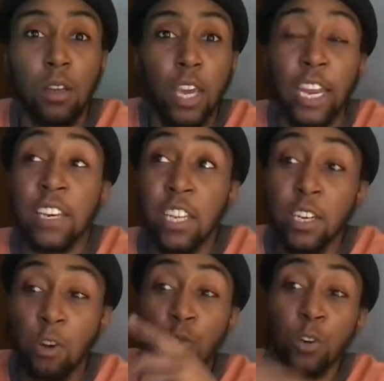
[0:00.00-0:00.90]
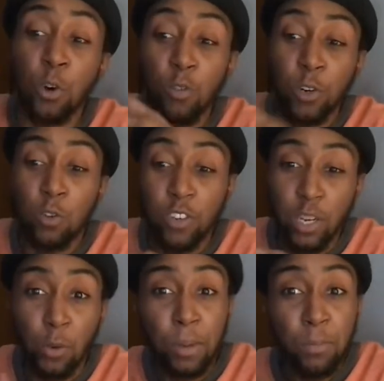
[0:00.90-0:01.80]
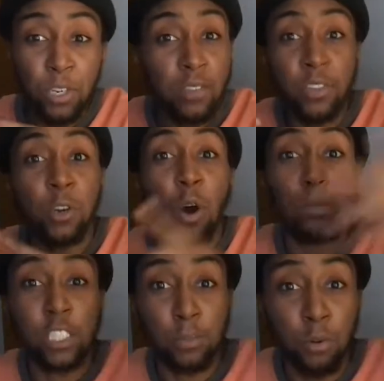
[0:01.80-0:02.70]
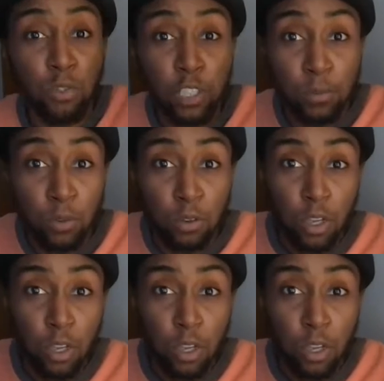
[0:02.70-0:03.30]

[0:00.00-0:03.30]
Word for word: And I did it over and over and over again where people didn't even know I was at the pool anymore.